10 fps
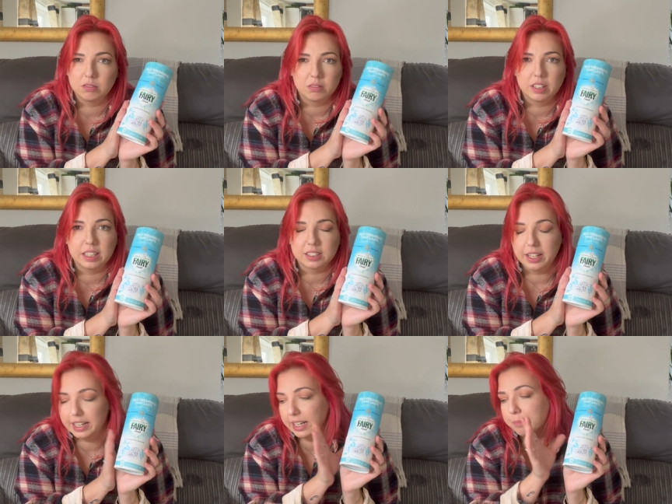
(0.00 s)
things
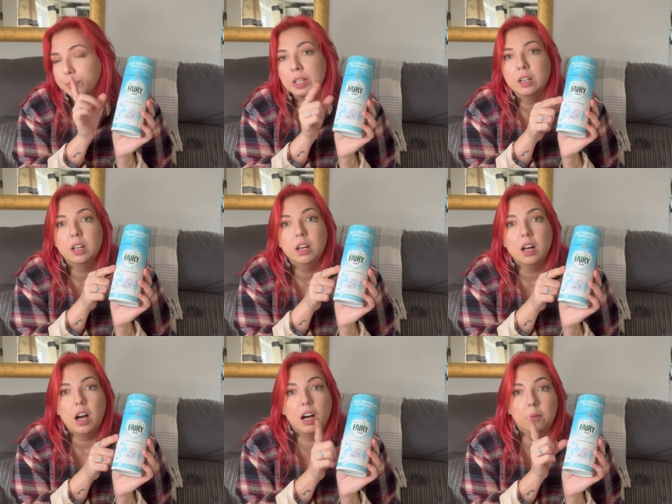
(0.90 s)
like that.
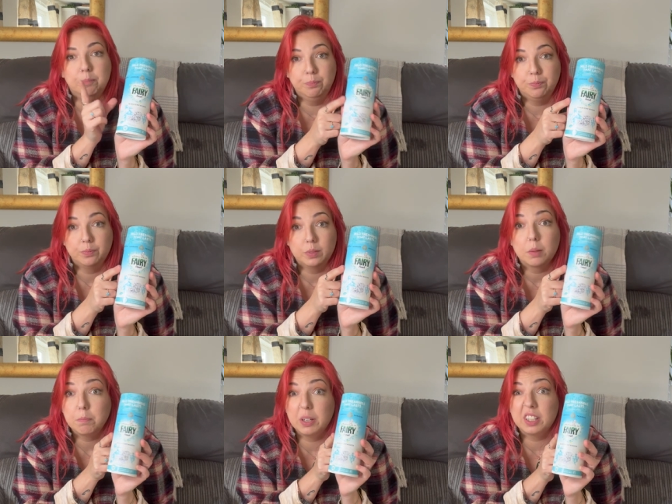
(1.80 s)
But